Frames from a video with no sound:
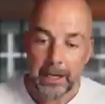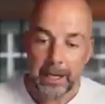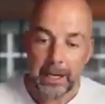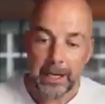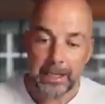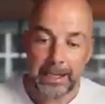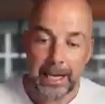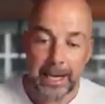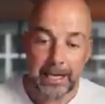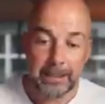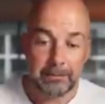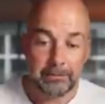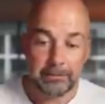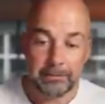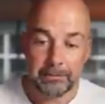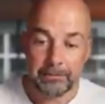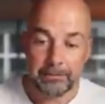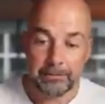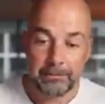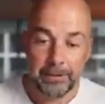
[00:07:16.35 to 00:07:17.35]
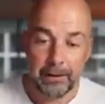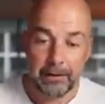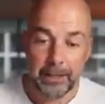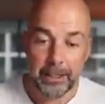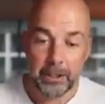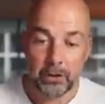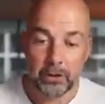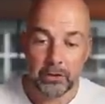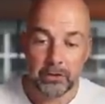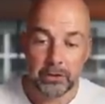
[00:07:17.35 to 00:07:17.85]
And again, very
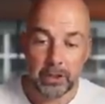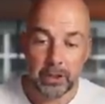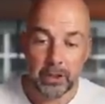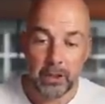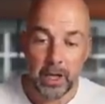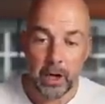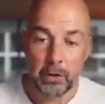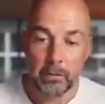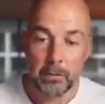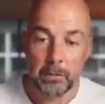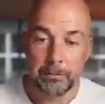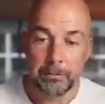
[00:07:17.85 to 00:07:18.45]
good low